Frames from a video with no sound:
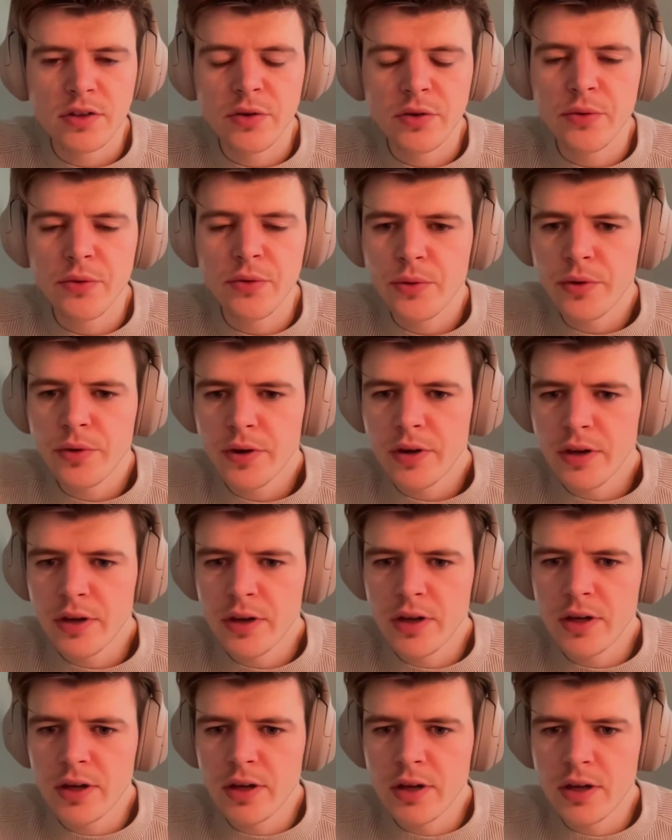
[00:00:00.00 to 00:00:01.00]
so
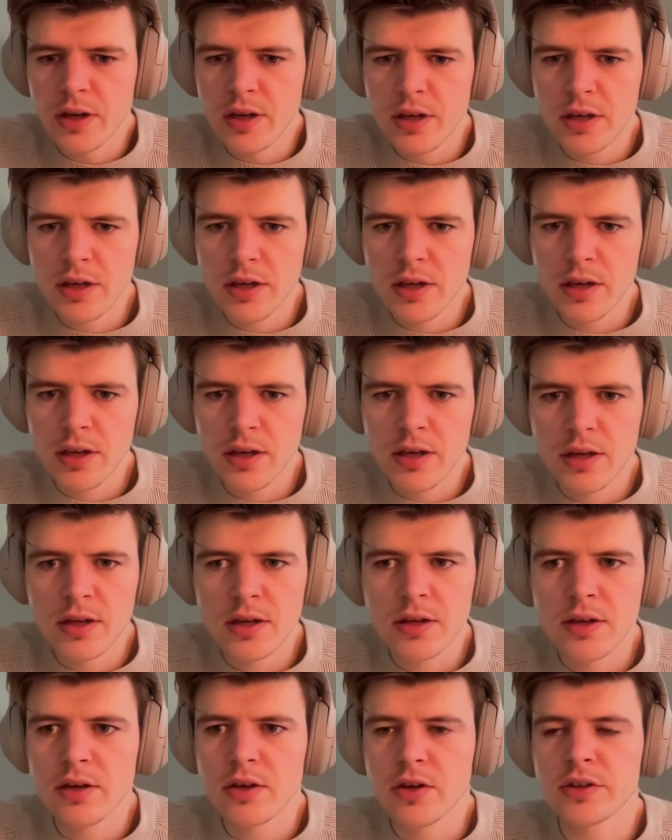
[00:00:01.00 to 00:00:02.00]

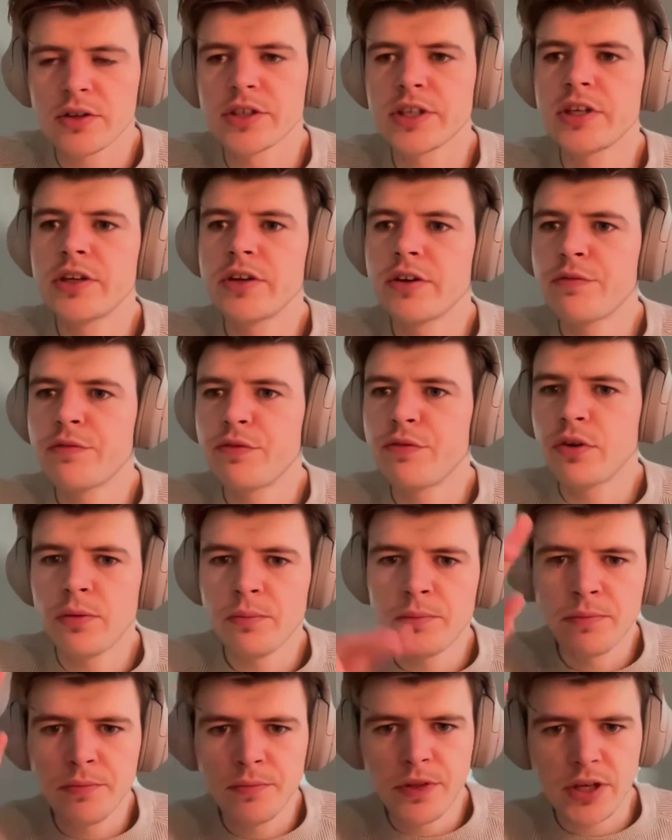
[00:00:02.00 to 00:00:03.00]
continuing
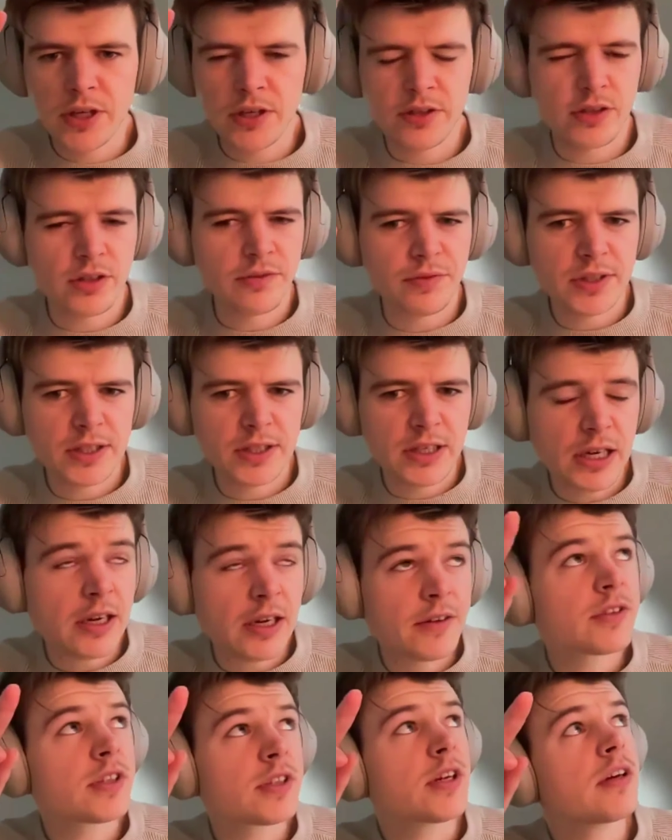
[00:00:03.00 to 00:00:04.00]
from the certificate
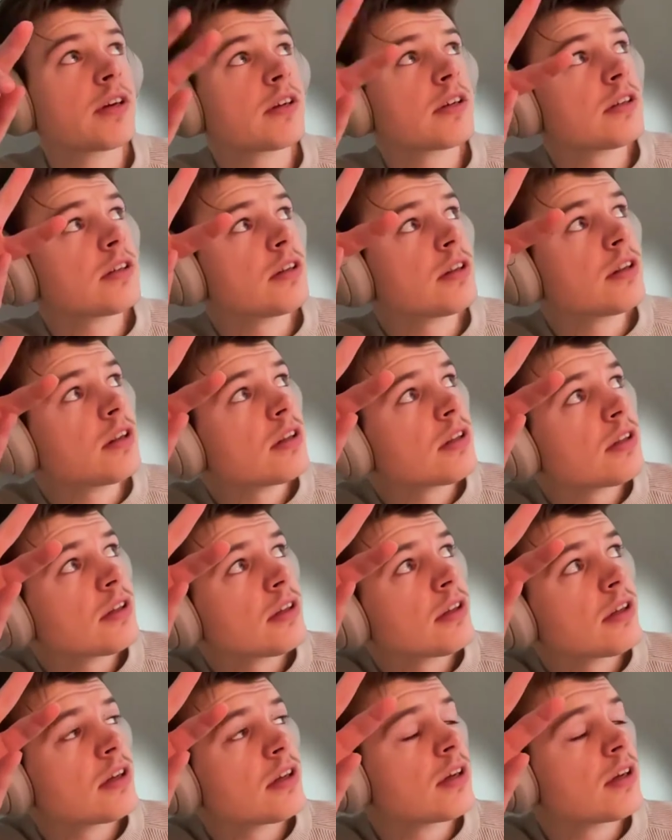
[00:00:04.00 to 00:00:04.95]
lifecycle,